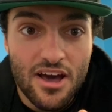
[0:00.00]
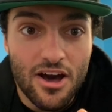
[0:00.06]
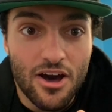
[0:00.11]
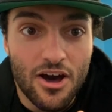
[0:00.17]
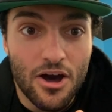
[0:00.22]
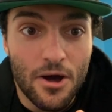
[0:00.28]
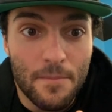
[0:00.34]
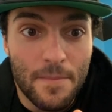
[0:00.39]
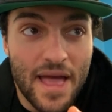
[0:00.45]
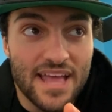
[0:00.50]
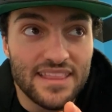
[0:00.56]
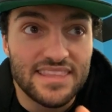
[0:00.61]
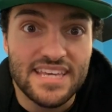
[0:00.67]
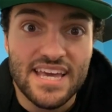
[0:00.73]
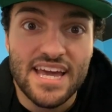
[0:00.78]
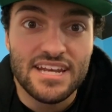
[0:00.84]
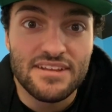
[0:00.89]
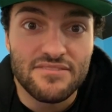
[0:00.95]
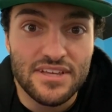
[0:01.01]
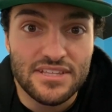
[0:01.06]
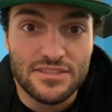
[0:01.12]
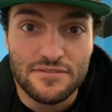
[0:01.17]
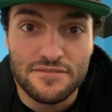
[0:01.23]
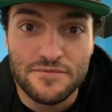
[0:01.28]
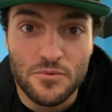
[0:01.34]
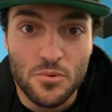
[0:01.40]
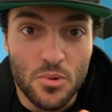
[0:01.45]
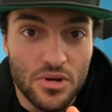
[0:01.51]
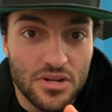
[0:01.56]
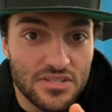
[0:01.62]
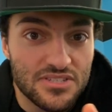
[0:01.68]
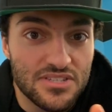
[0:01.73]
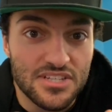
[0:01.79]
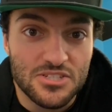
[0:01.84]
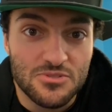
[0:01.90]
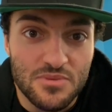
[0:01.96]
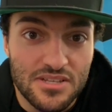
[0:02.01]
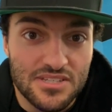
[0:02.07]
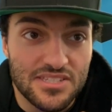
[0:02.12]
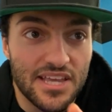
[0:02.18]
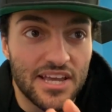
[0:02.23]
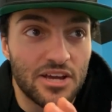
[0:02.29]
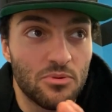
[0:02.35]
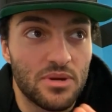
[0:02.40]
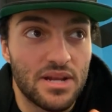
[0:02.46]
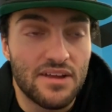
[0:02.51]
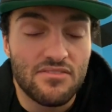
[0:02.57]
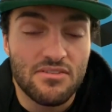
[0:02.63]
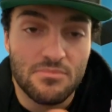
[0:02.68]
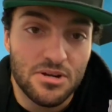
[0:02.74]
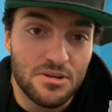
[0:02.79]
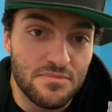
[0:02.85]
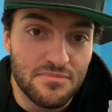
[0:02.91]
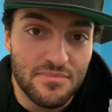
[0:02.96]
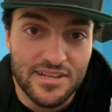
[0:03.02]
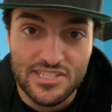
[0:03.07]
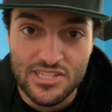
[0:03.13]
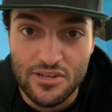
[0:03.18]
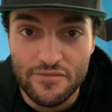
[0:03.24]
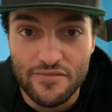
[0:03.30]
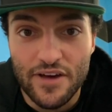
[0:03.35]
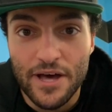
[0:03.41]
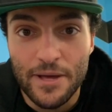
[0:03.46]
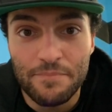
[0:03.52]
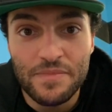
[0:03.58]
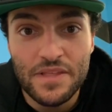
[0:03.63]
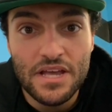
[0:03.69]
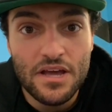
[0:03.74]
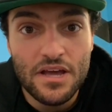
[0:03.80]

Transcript: at the end of like the 4 to 6 week cycle, whatever I'm going to put myself on.